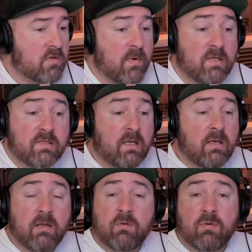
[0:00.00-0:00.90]
my scene
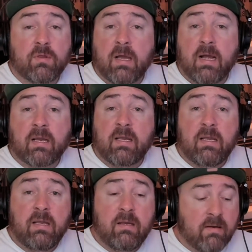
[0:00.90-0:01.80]
here with a
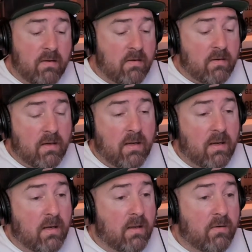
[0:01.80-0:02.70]
hotkey,
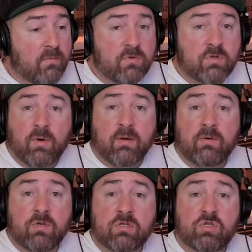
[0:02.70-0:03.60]
uh, so I'm
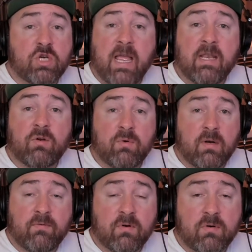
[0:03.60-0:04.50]
just chatting or
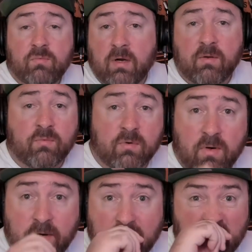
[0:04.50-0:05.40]
whatever while we're
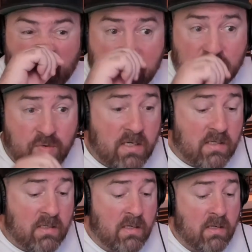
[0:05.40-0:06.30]
loading into a screen,
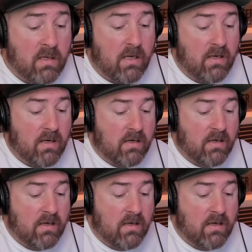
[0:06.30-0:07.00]
and then I can go